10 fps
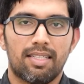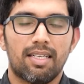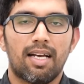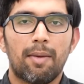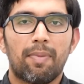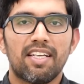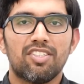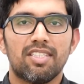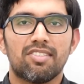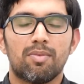
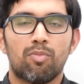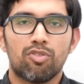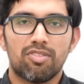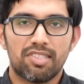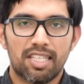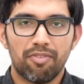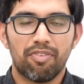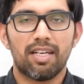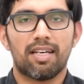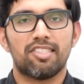hypertension is the most
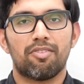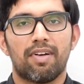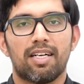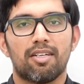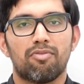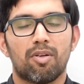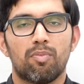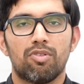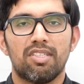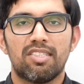significant risk factor for
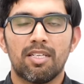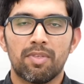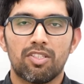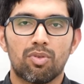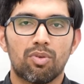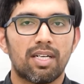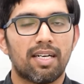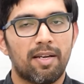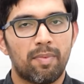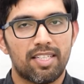both ischemic stroke
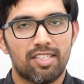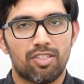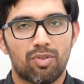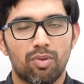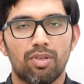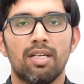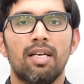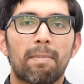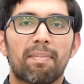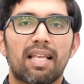and hemorrhagic stroke.
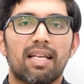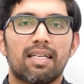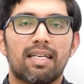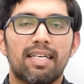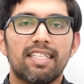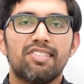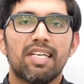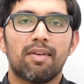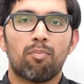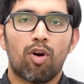And it is
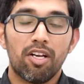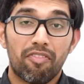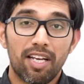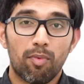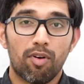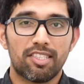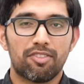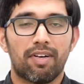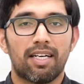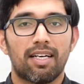a modifiable
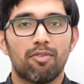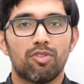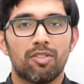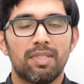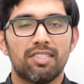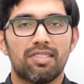risk factor, which means